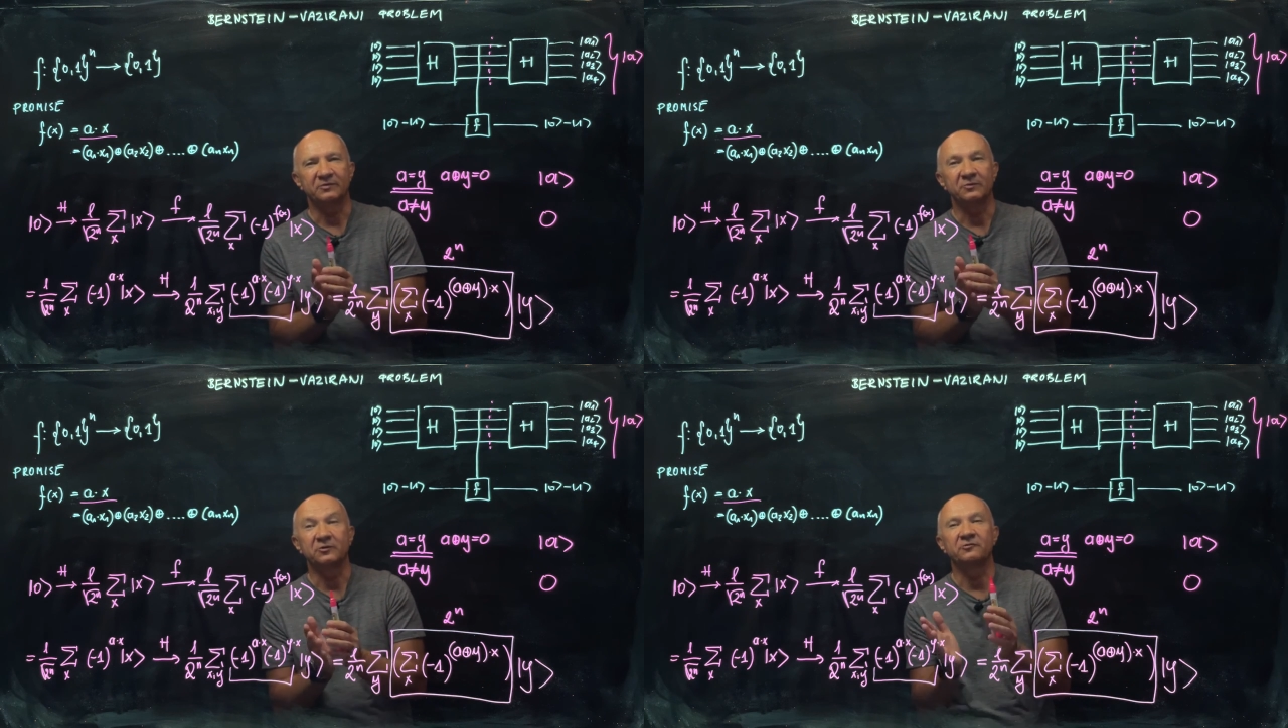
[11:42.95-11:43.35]

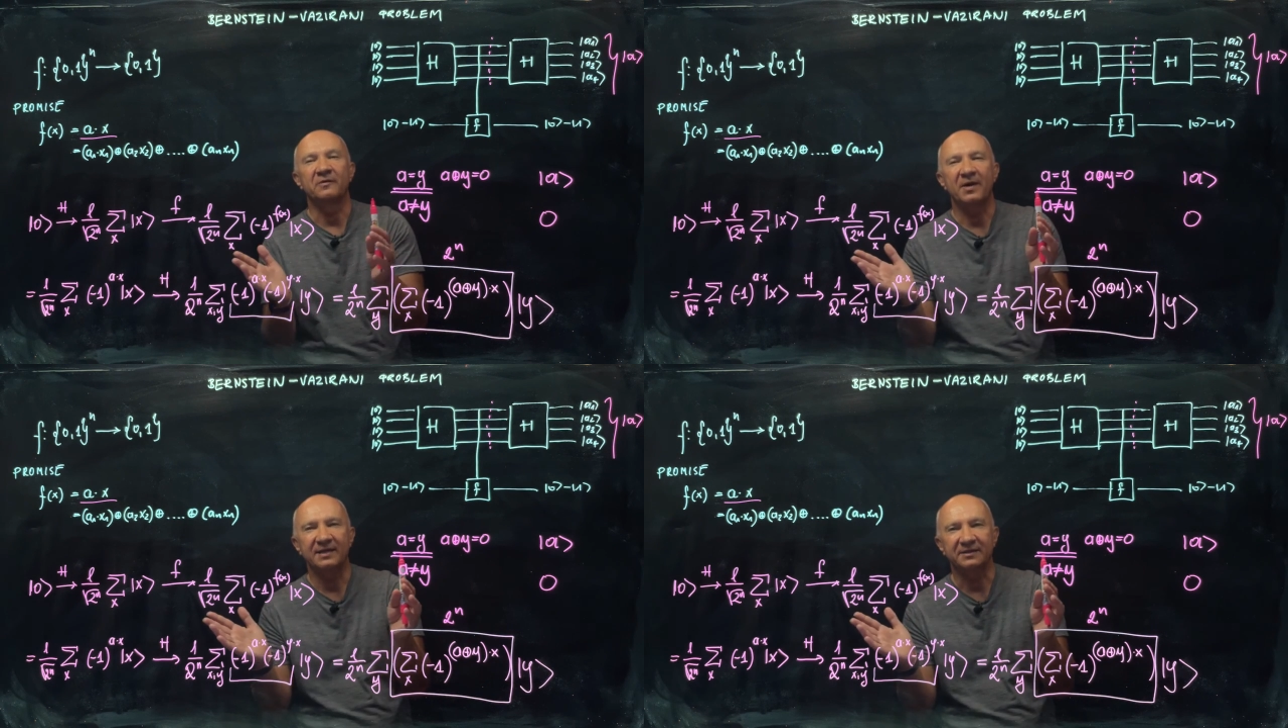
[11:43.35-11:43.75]
more
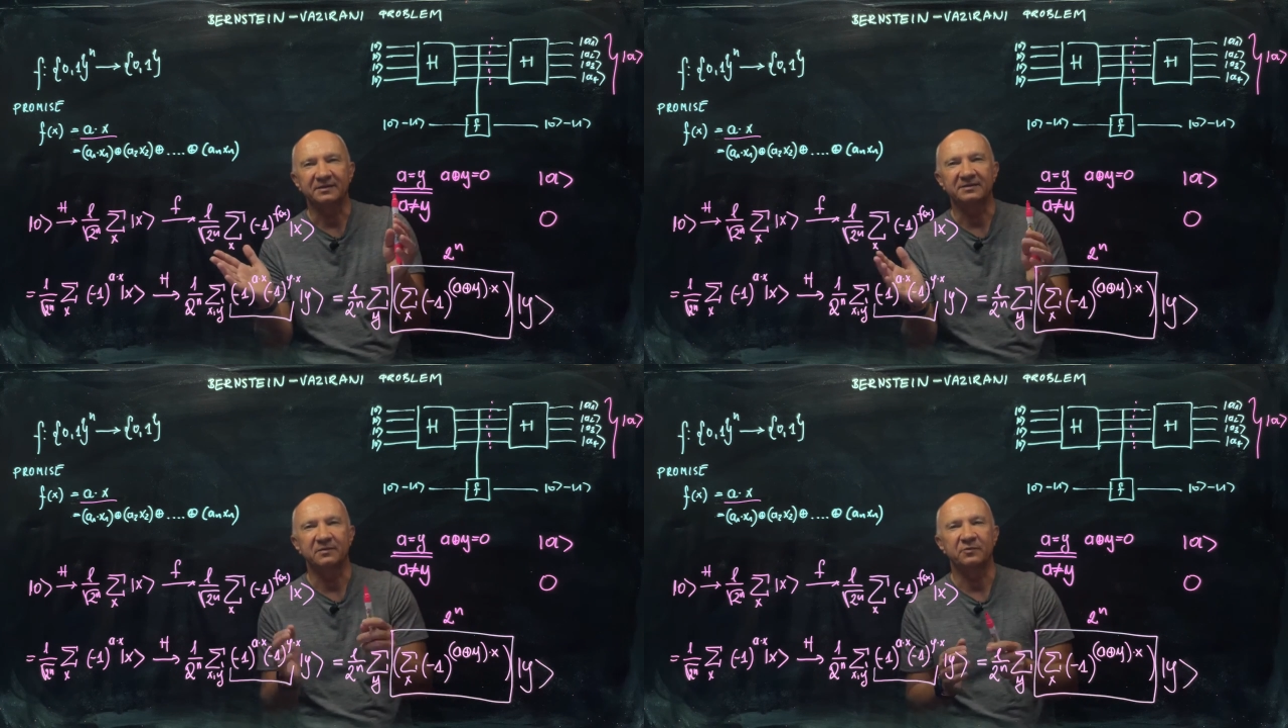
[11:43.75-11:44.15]

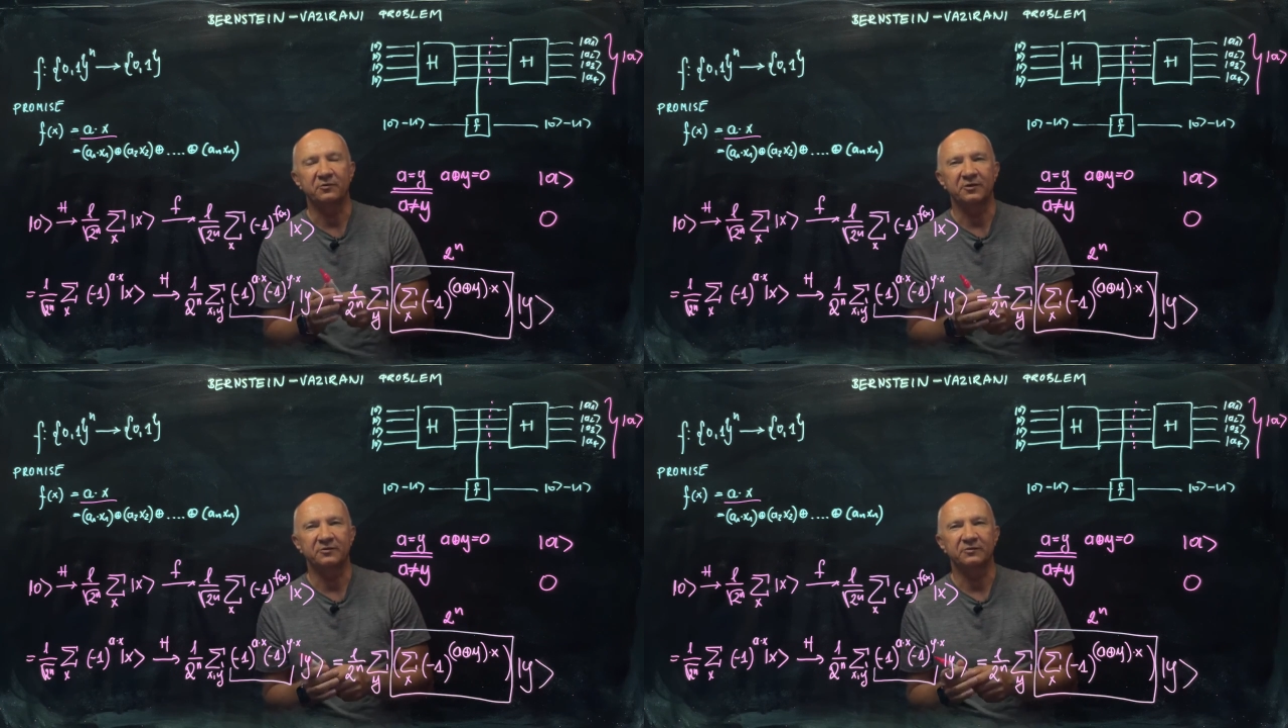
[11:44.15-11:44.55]
dramatic
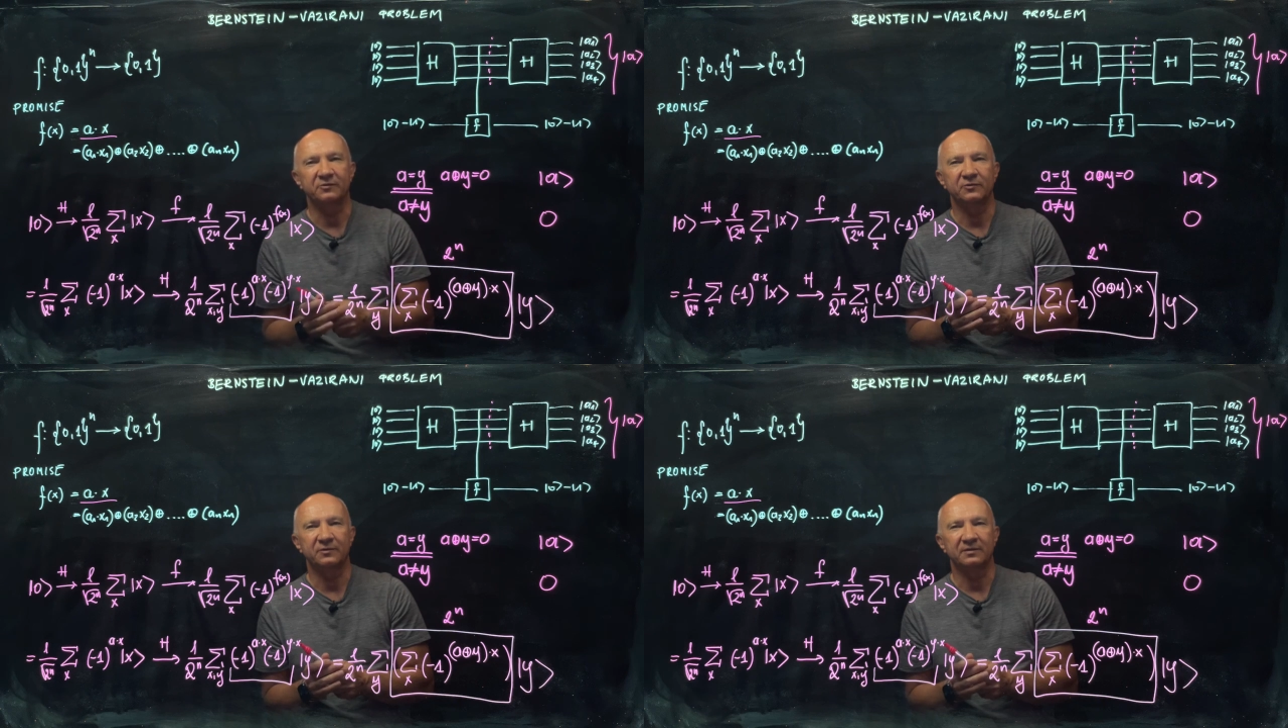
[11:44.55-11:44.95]
separation
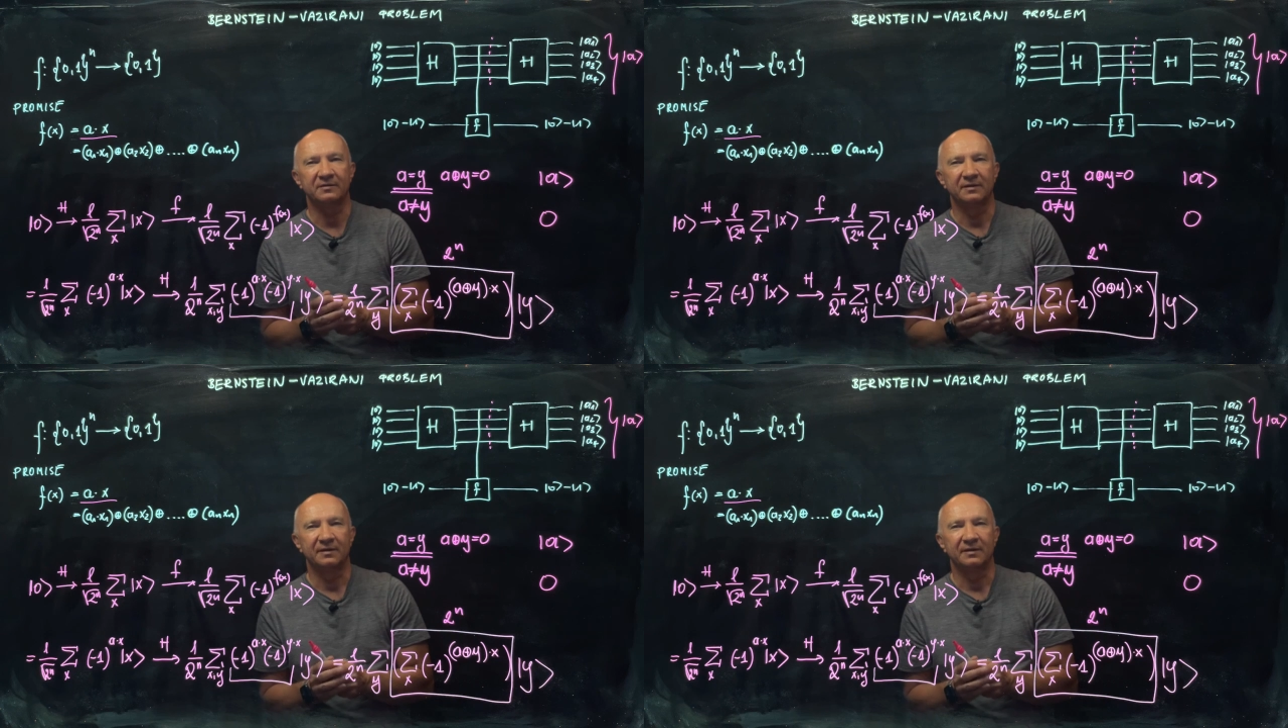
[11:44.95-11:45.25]
between